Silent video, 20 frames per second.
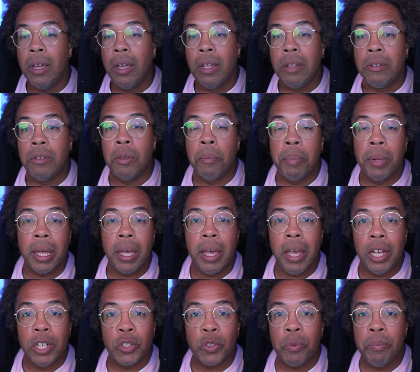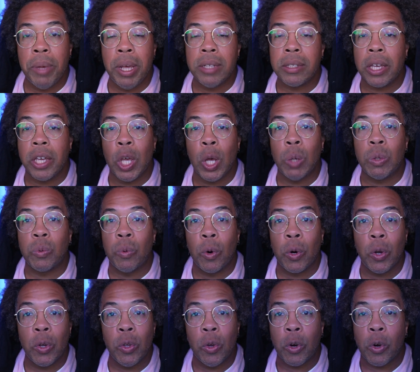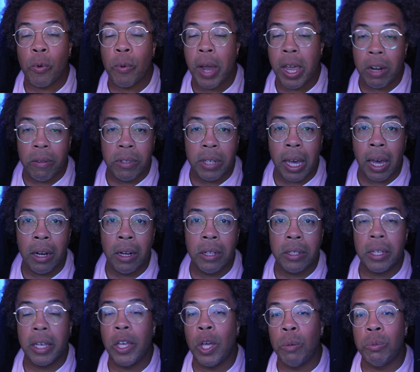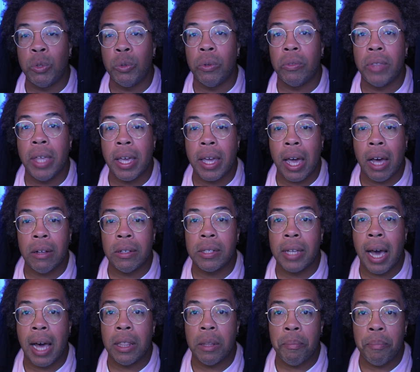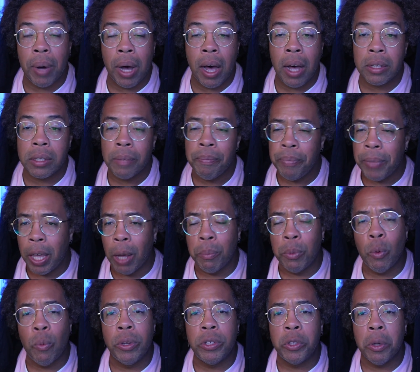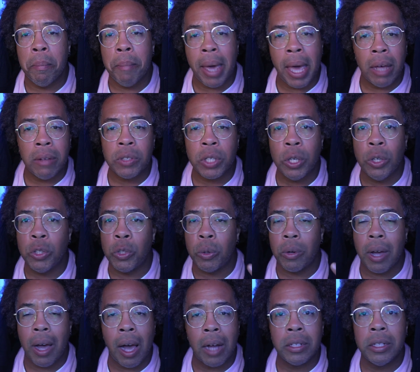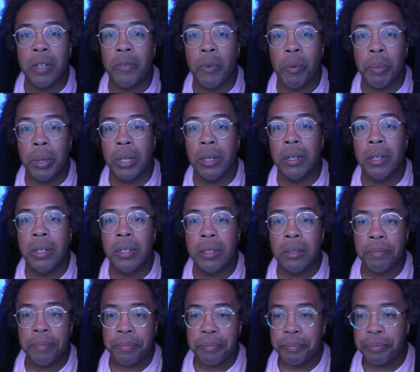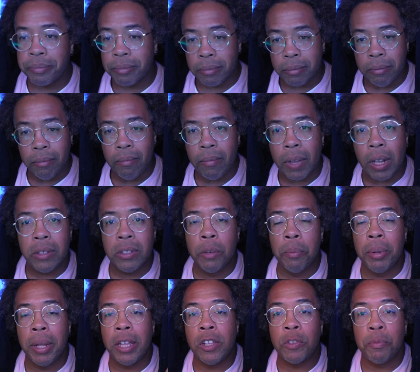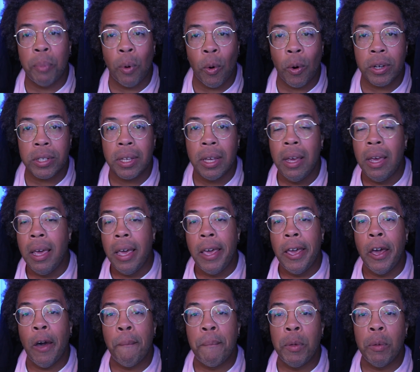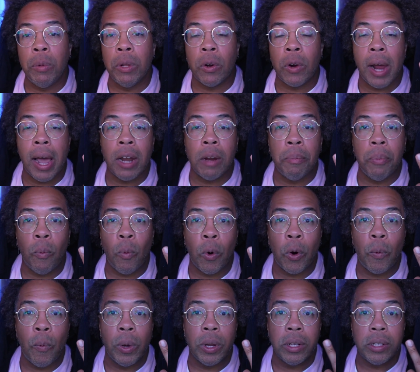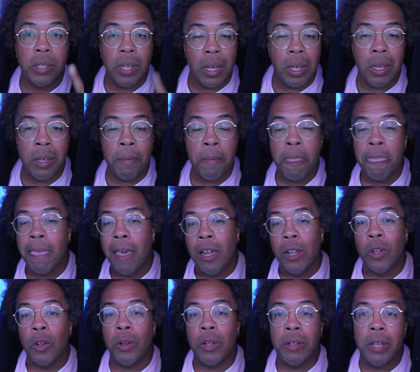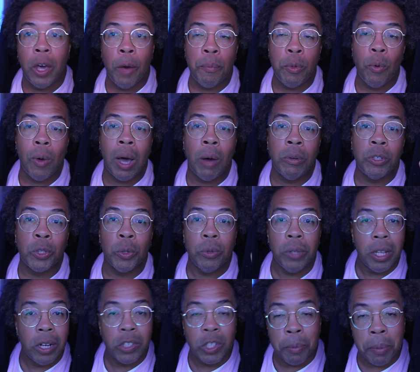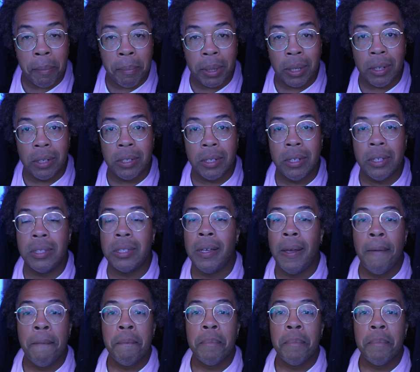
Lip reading: To play instruments, it helps work on your creative talents. It helps you to think outside the box, help you with your math skills, your cognitive abilities. To play sports, help you learn how to work with a team, help you out with your leadership abilities.